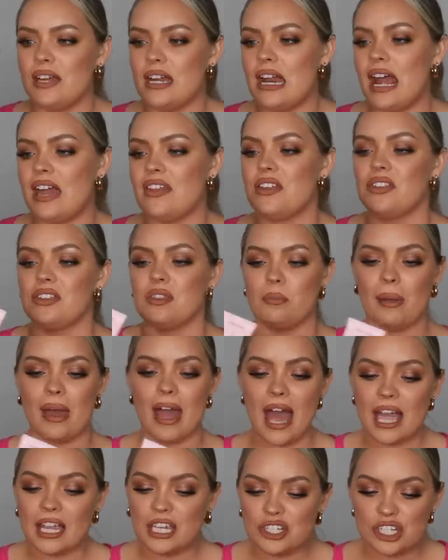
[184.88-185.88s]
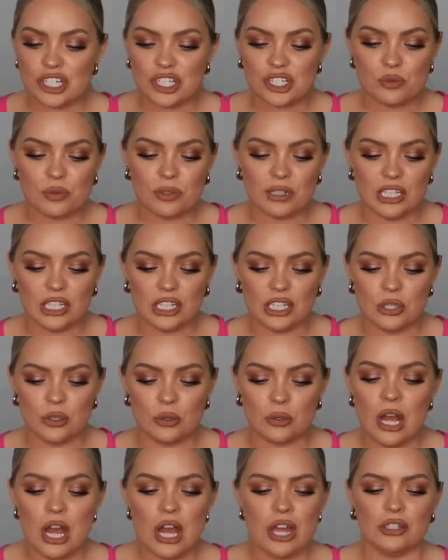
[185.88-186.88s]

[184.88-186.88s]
it. I think the packaging is really cute.